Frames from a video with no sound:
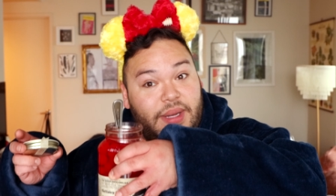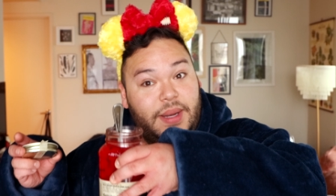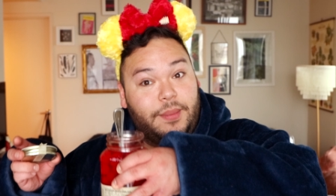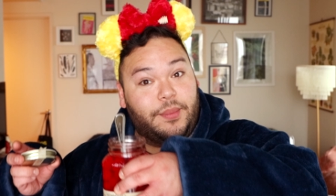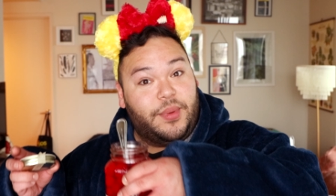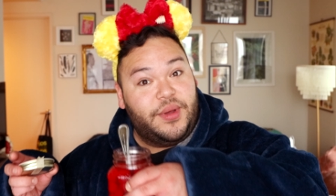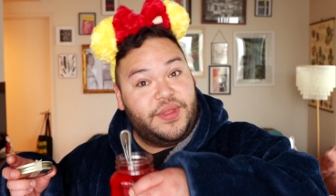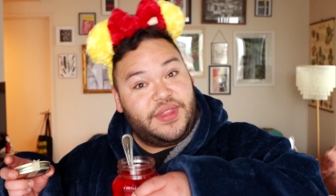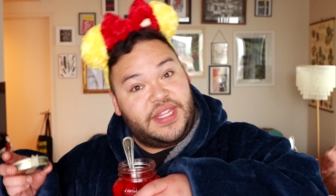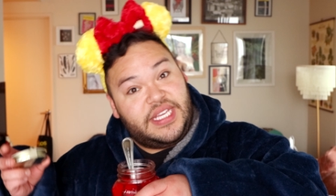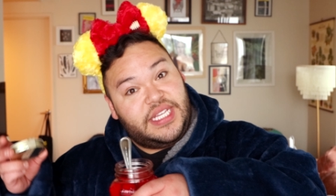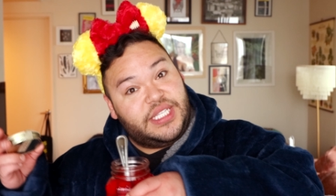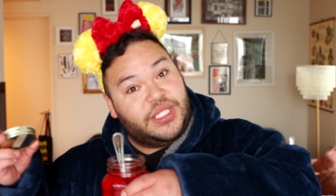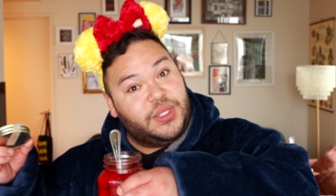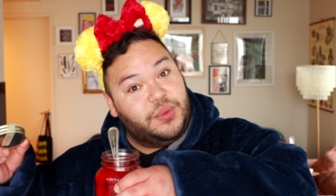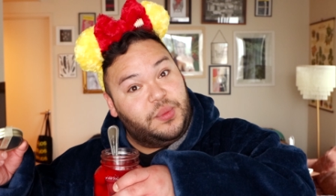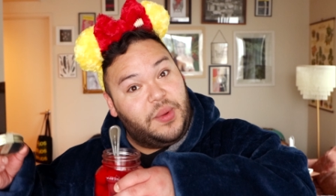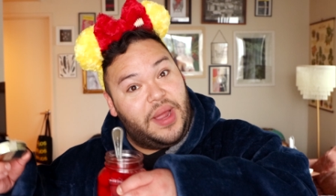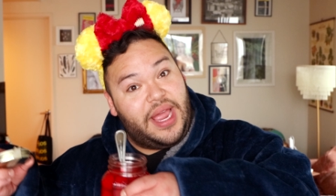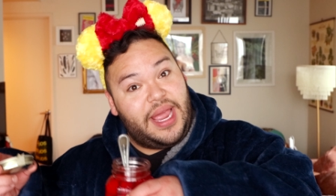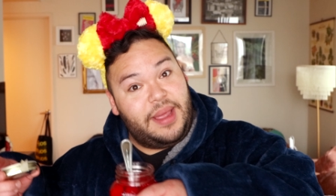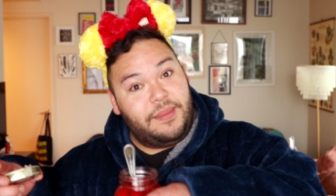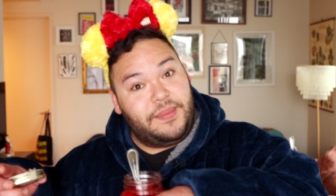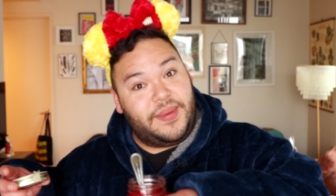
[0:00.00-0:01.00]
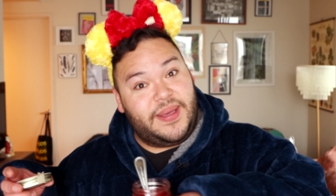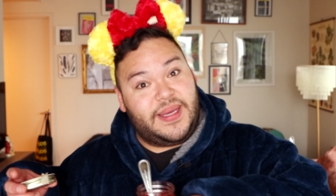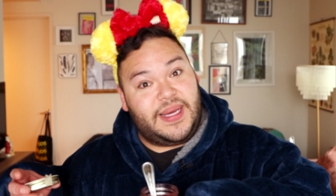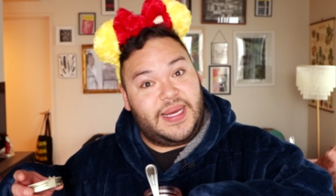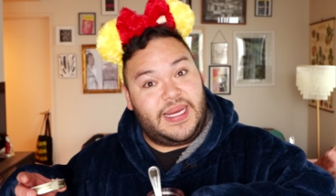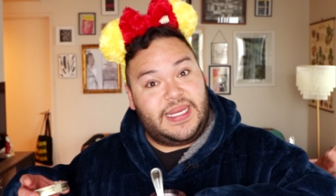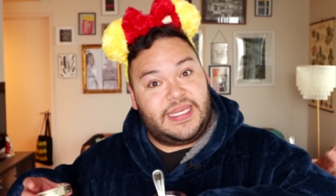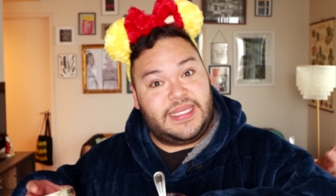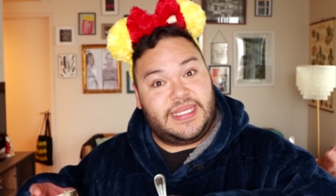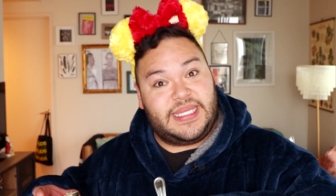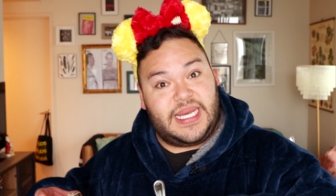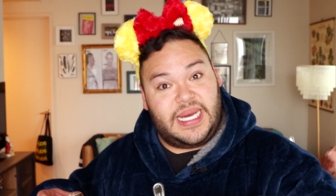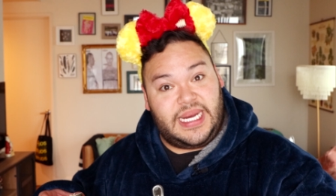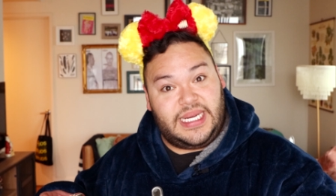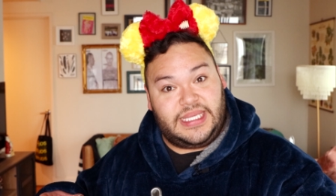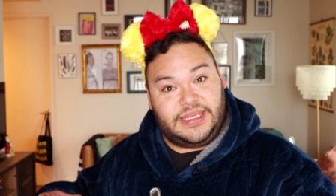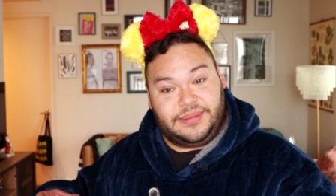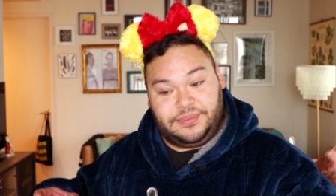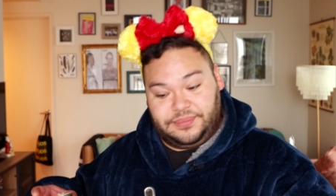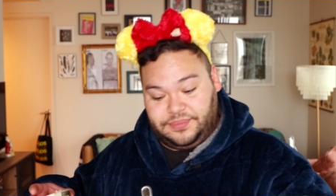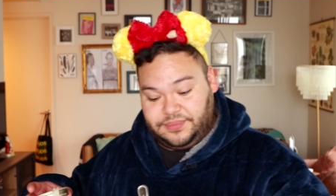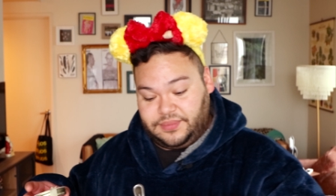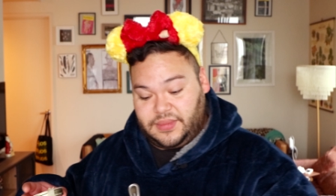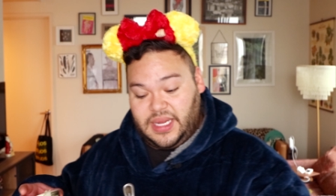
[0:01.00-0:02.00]
going to put these away because I
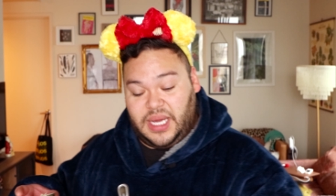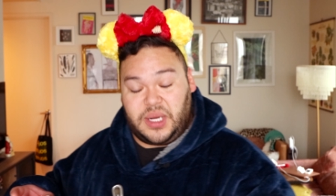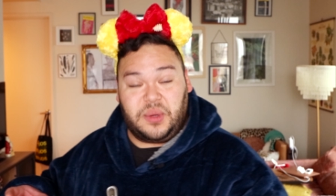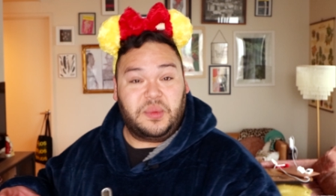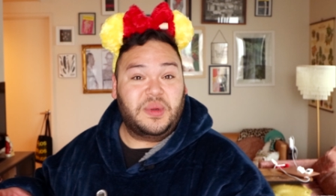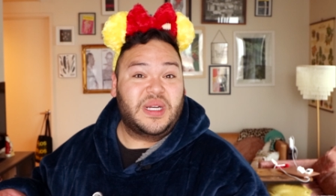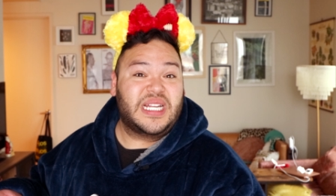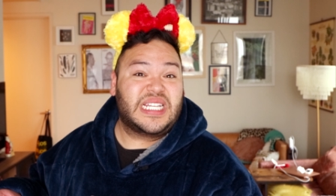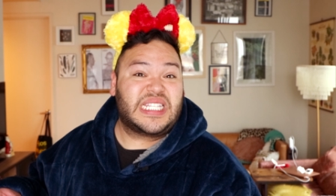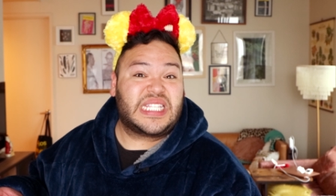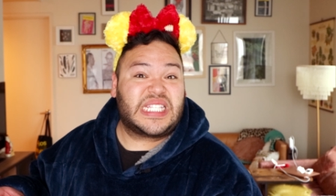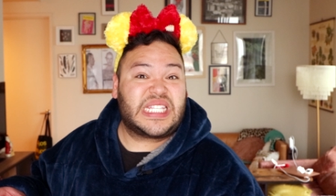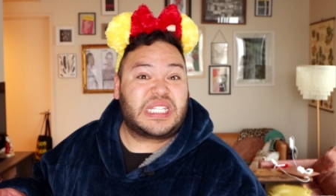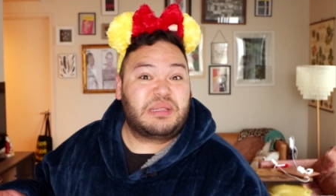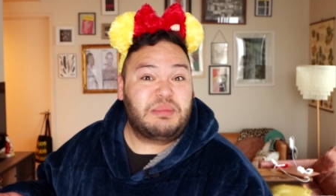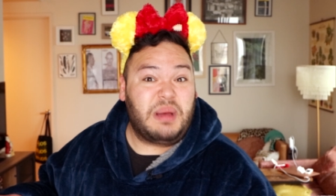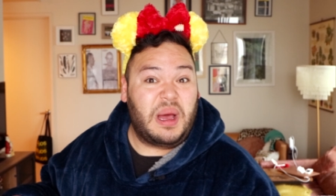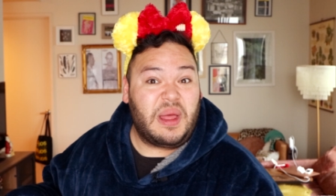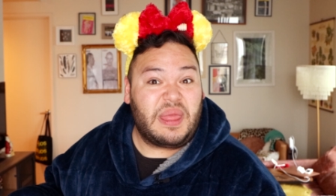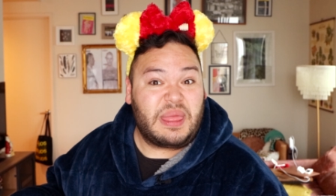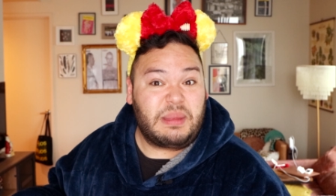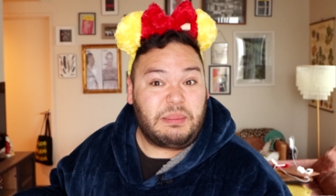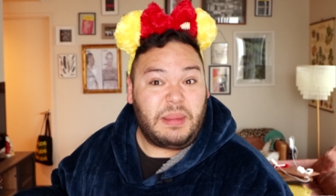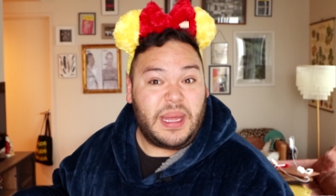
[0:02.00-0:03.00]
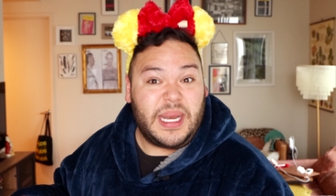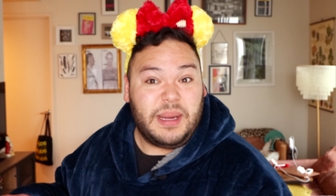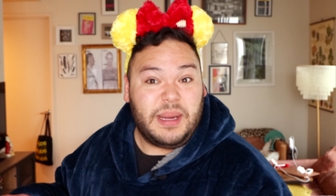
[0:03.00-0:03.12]
don't want to smell them